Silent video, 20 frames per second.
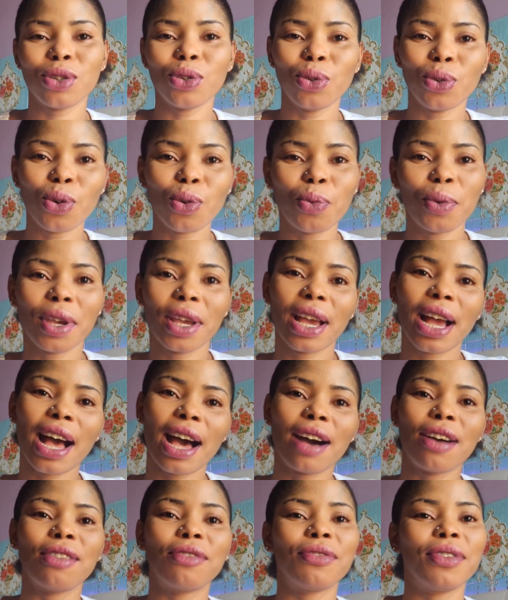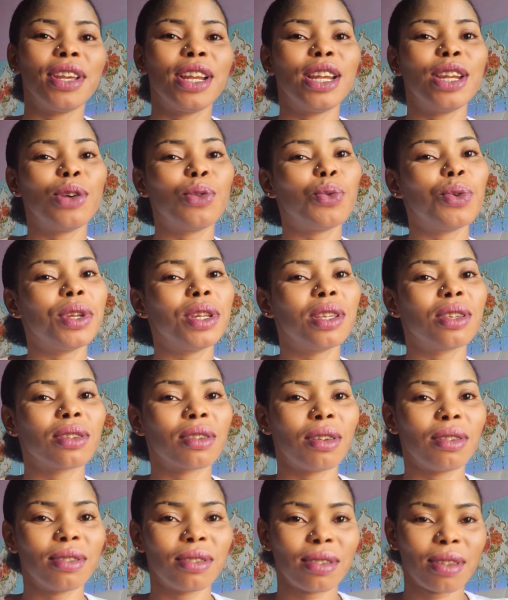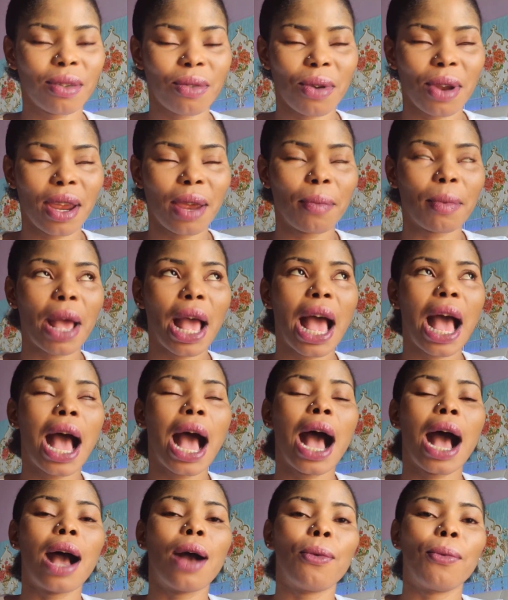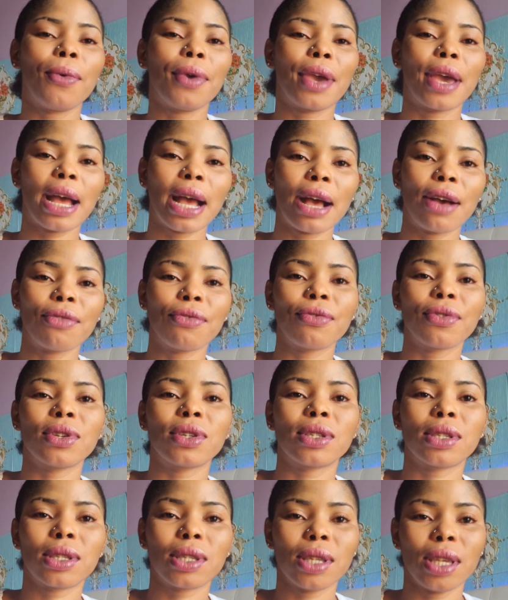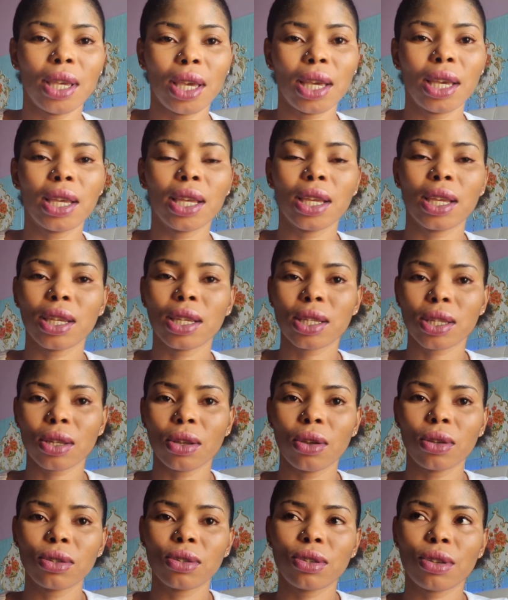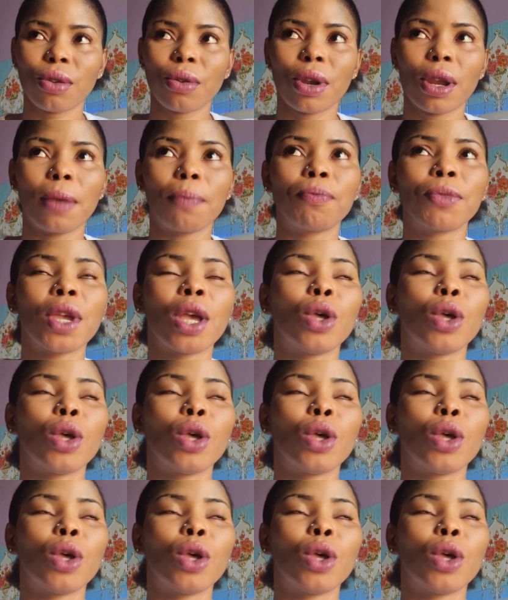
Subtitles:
You know, we have a liquid sunscreen and we have stick sunscreen.